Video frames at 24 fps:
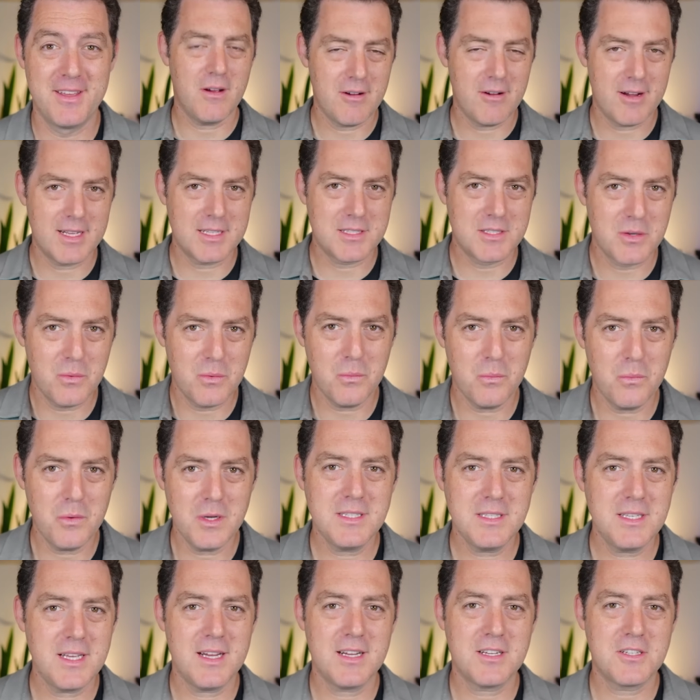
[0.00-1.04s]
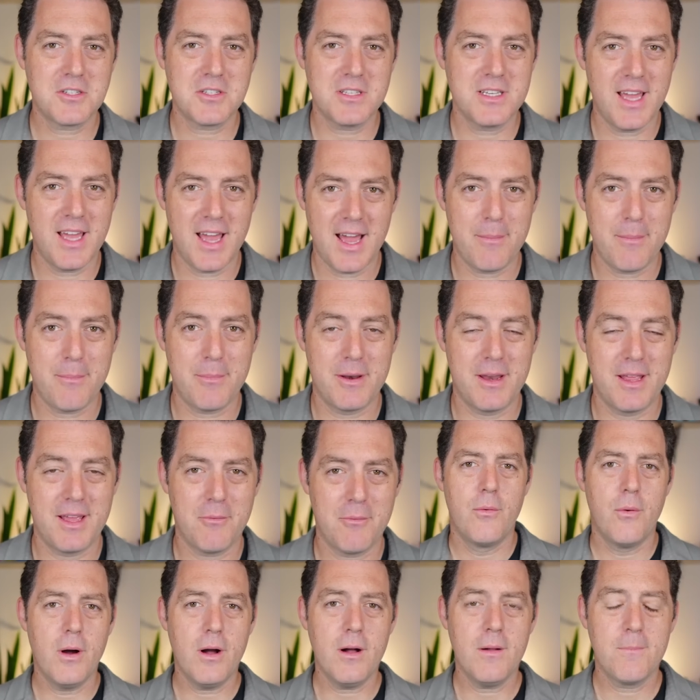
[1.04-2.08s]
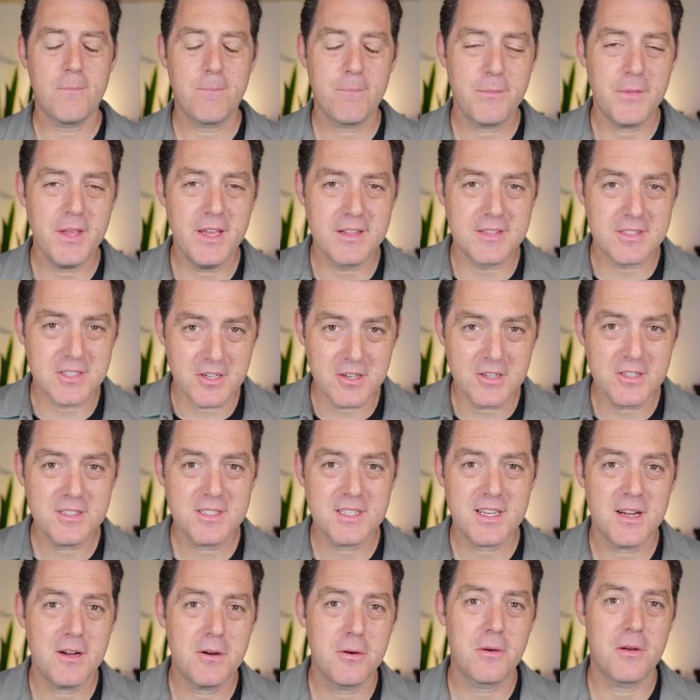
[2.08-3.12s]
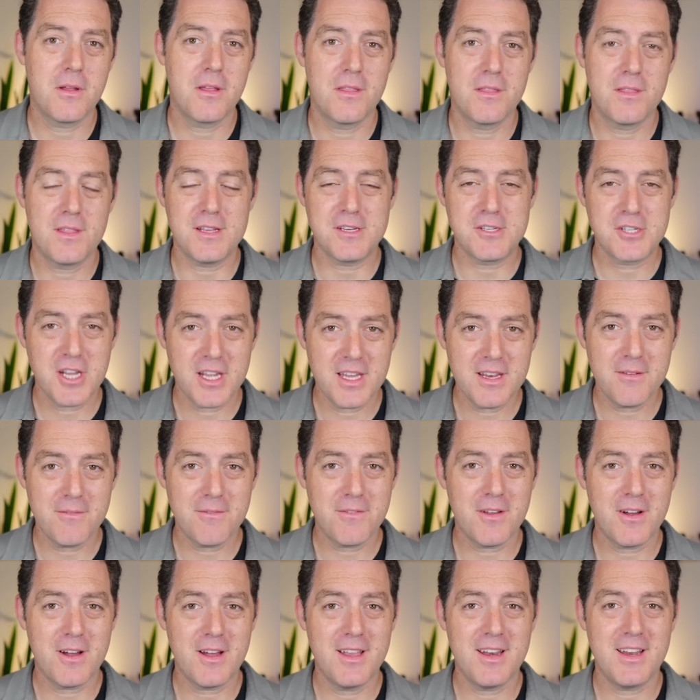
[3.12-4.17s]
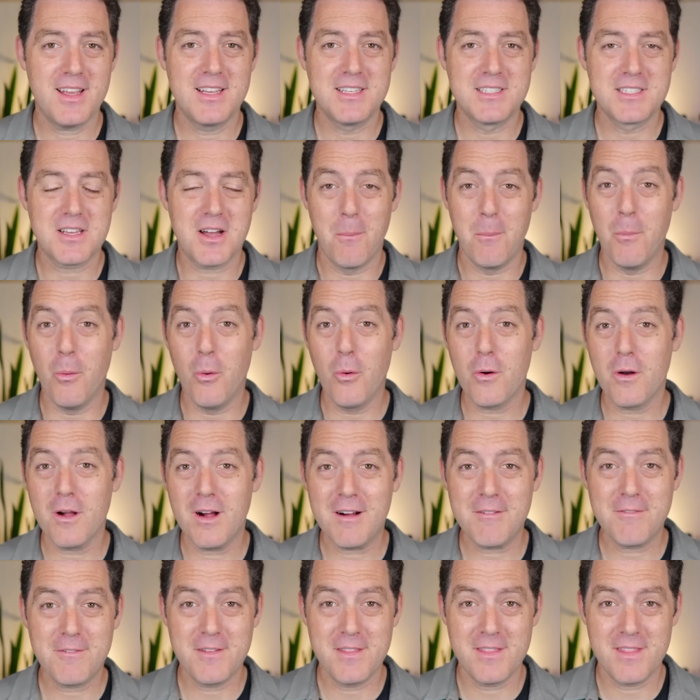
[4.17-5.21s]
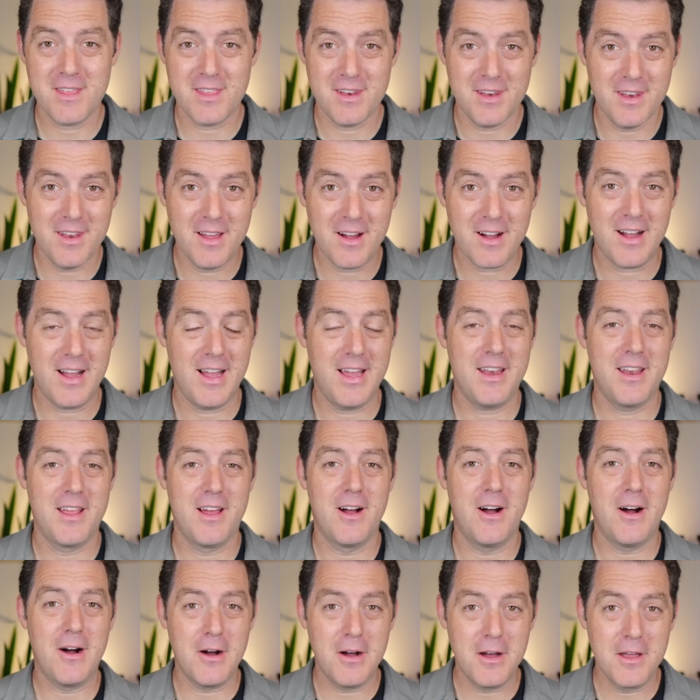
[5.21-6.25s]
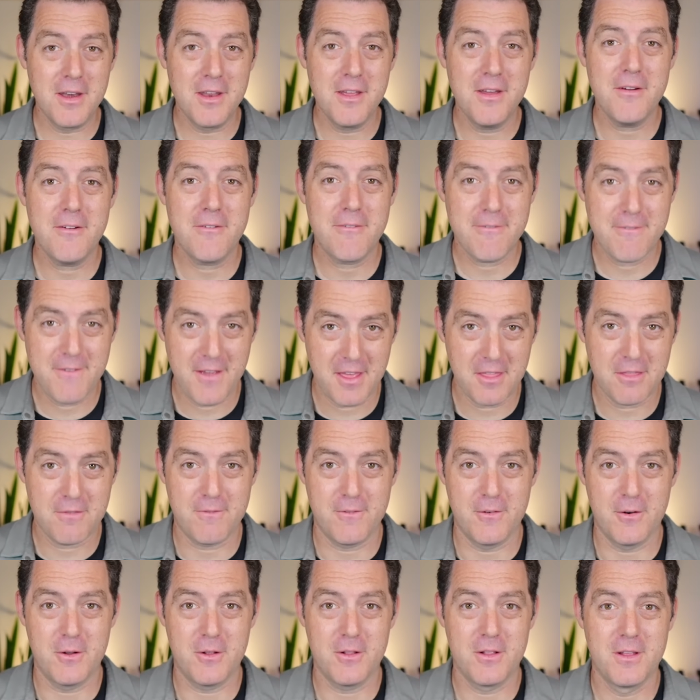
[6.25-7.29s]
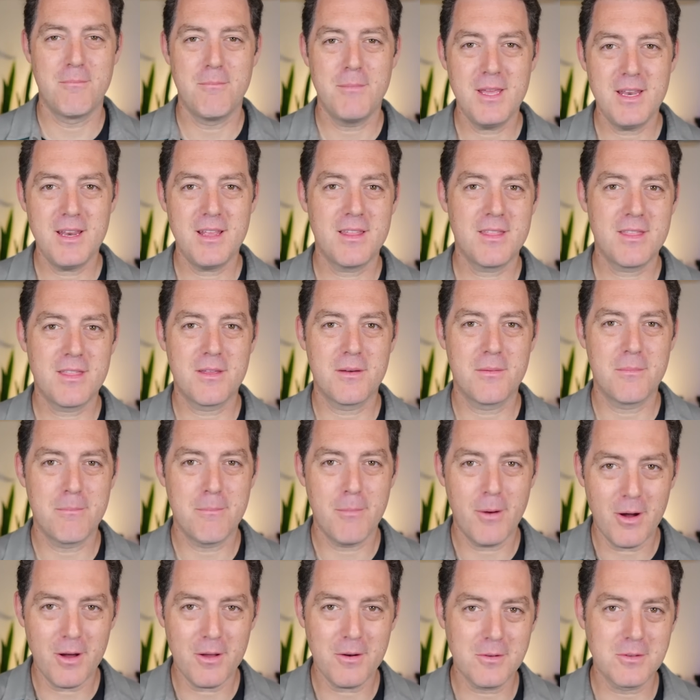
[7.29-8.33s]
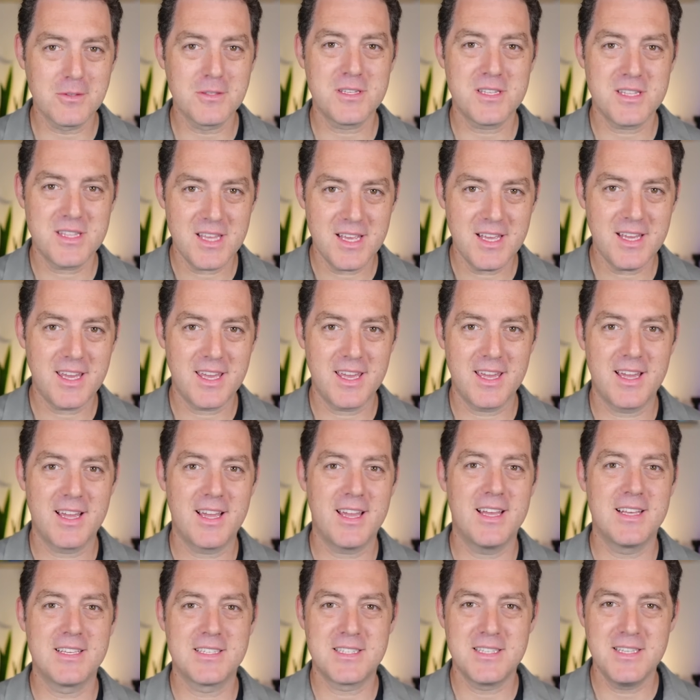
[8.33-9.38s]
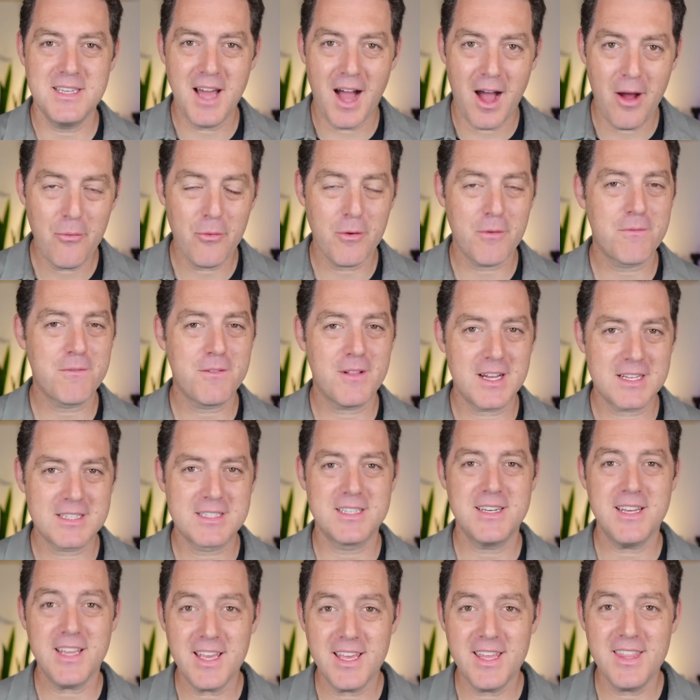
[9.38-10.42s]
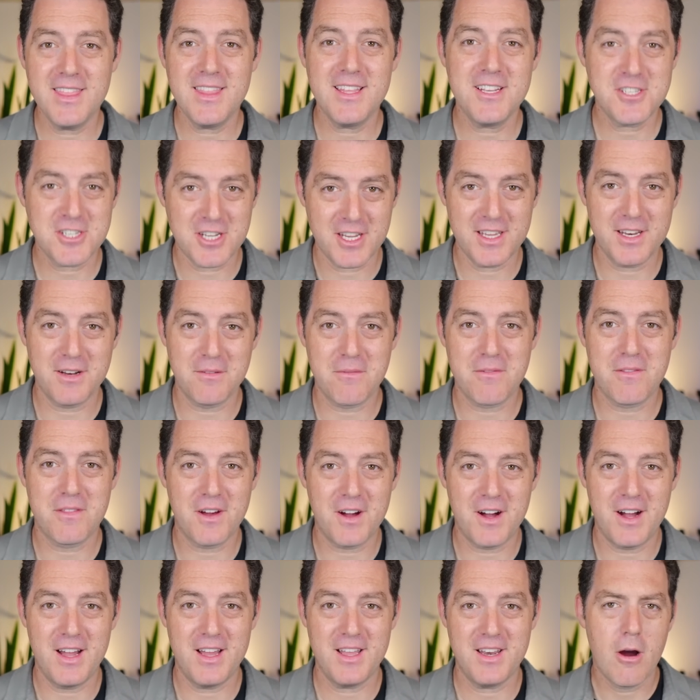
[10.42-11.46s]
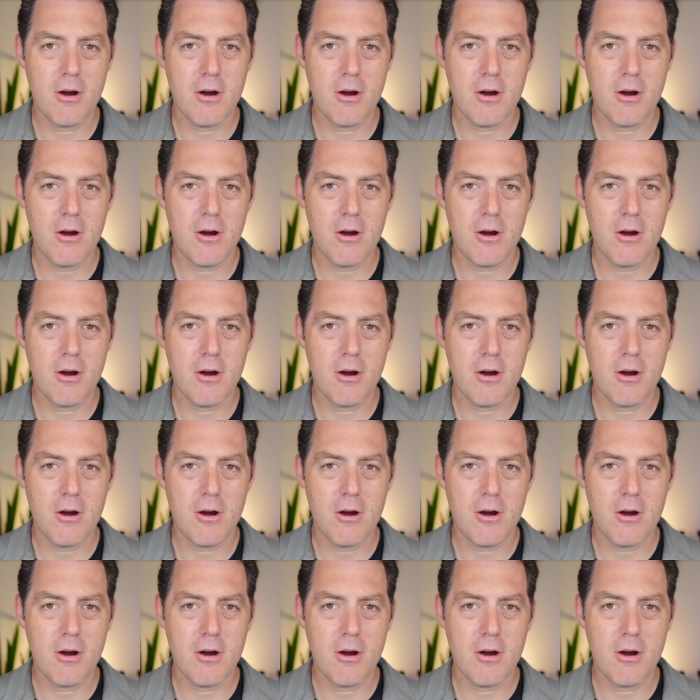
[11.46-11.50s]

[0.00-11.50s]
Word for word: All right, so what's actually happening? Well, it turns out the chain of thought is more often than not unfaithful, meaning the model's thinking is not reflected in the chain of thought.